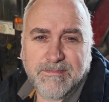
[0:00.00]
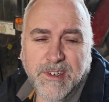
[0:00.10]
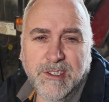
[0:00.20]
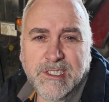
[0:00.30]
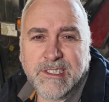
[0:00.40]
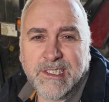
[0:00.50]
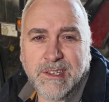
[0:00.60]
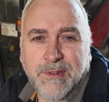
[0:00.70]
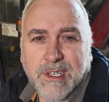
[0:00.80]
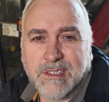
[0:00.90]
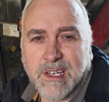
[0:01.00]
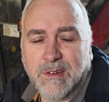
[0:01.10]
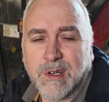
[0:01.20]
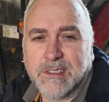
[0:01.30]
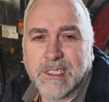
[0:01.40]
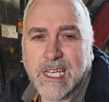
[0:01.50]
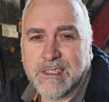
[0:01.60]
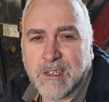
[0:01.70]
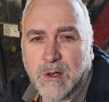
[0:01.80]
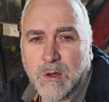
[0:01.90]
very stiff in itself once it
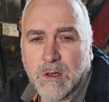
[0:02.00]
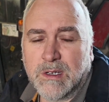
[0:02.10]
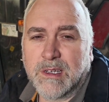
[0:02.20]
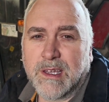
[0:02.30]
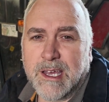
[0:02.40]
gets cold.